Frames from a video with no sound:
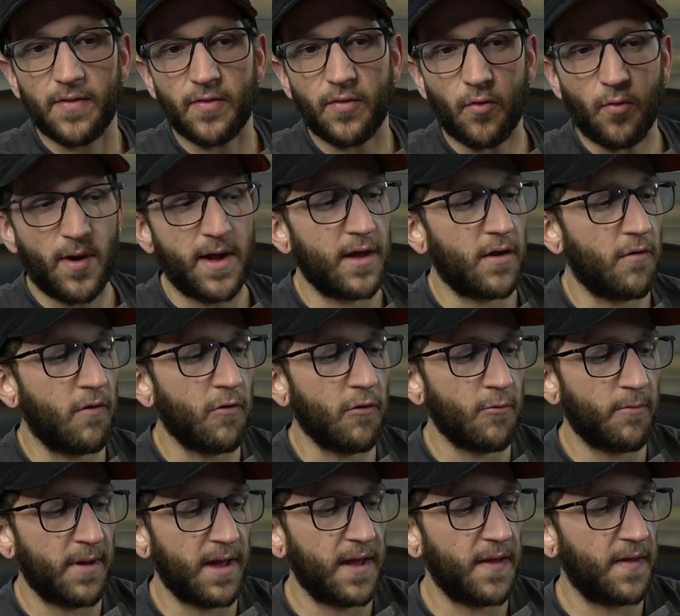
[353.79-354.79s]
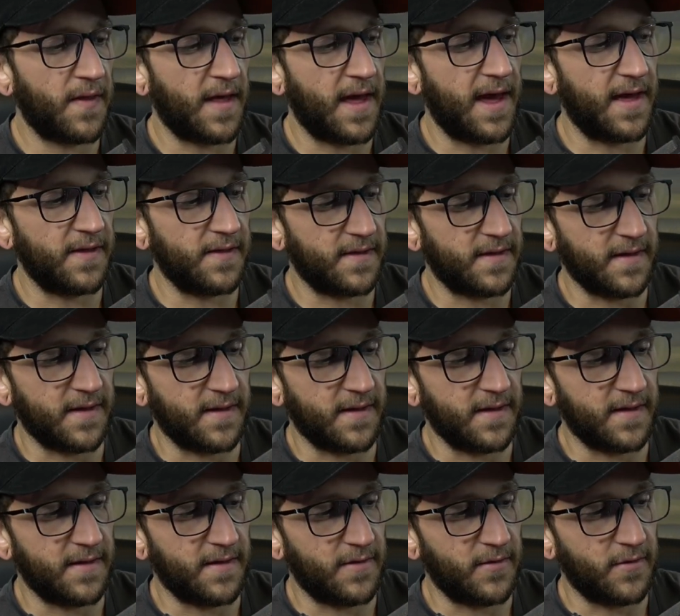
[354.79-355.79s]
the way Korbanth has
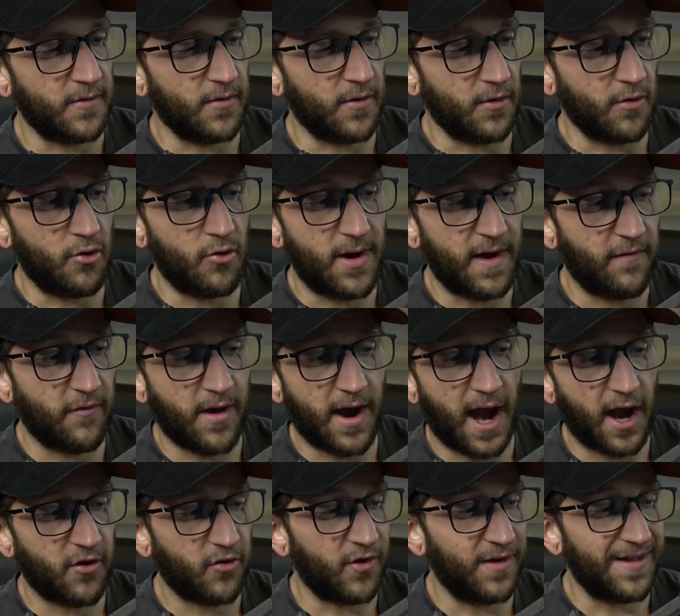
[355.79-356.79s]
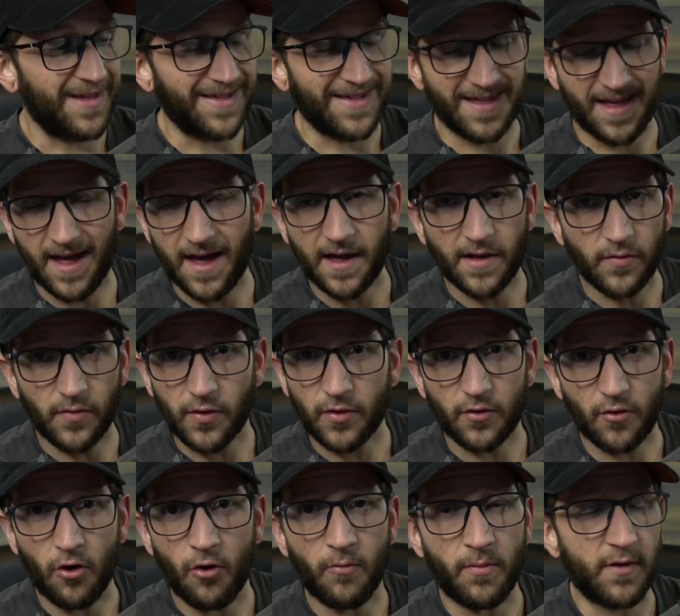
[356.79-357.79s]
the or whoever actually designed the
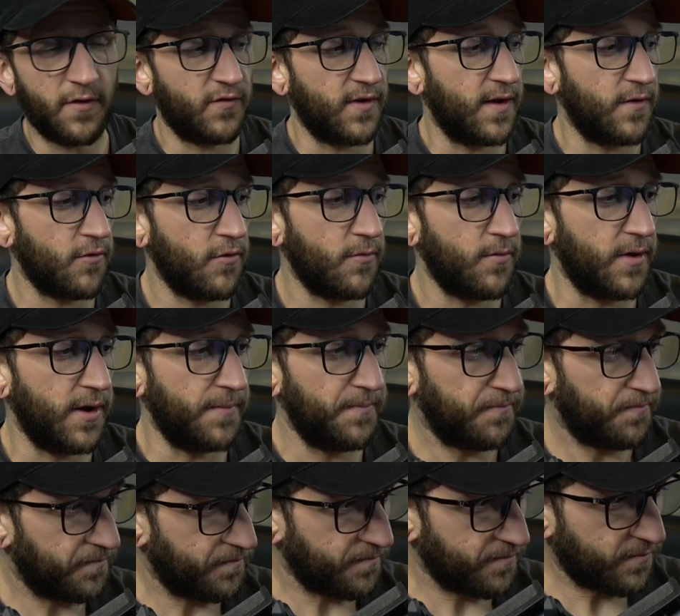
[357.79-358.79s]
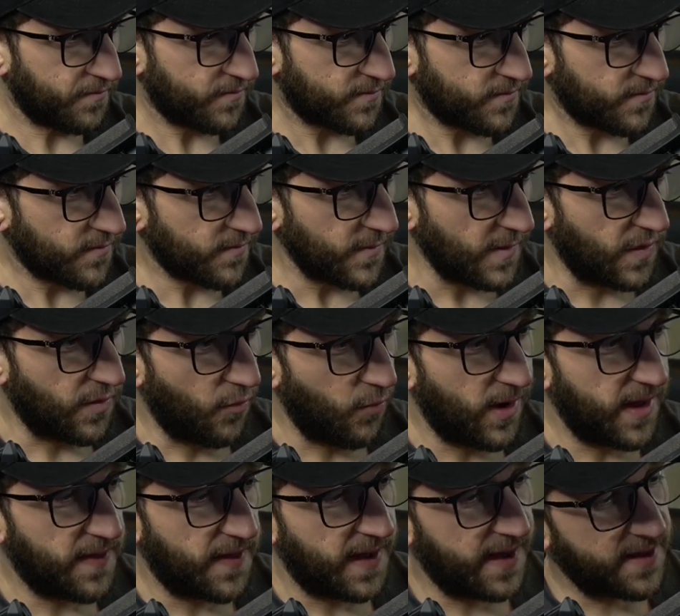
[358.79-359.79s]
scope in general, but the
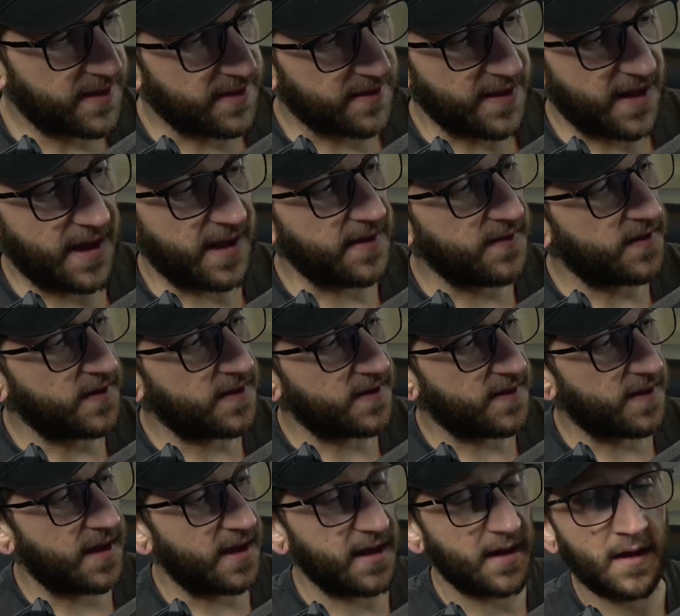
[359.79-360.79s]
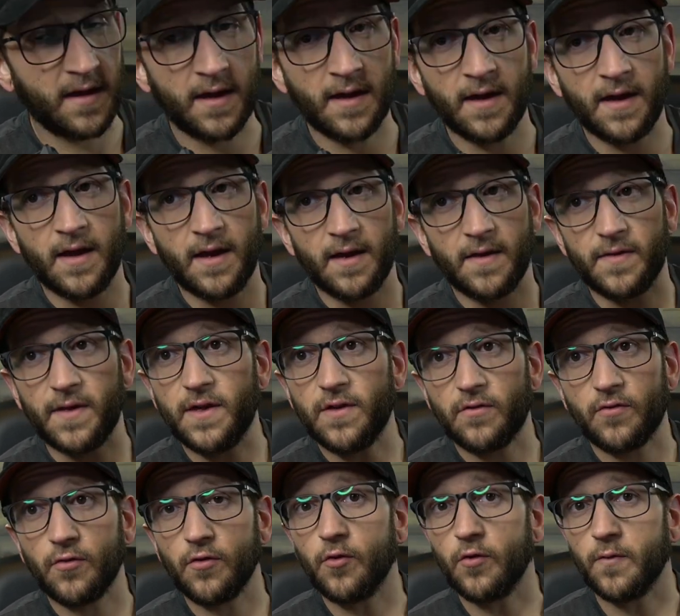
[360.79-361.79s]
way they designed this thing,
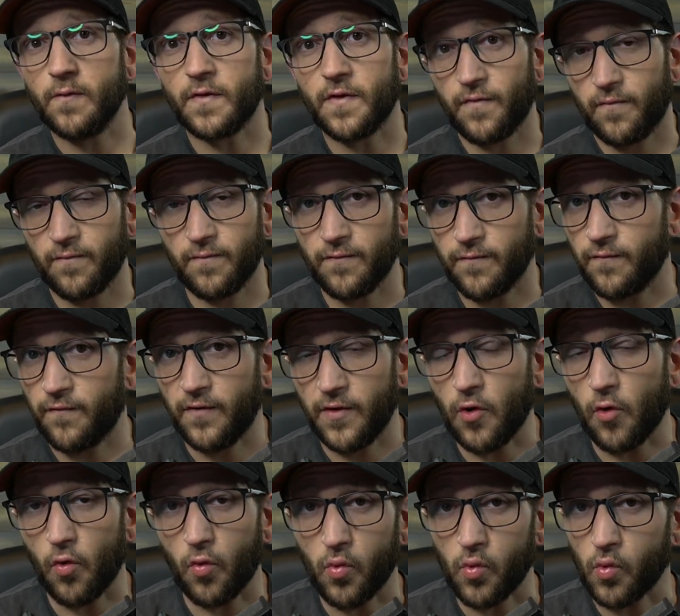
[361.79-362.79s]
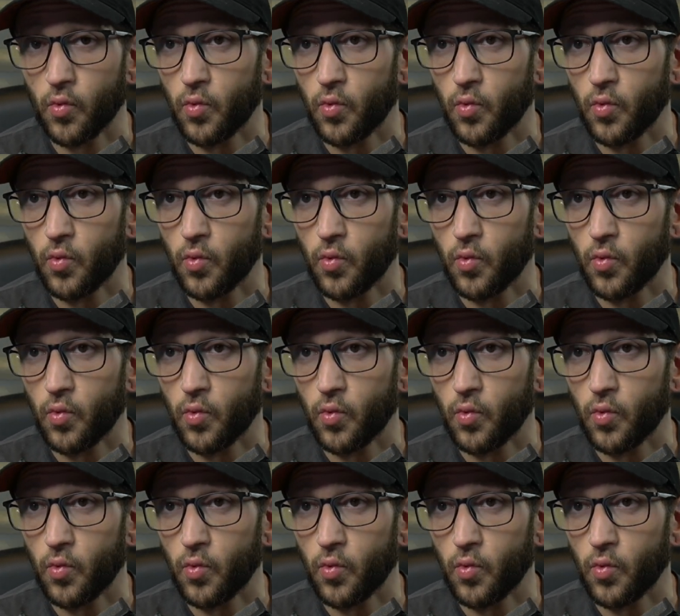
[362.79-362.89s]
these grooves feel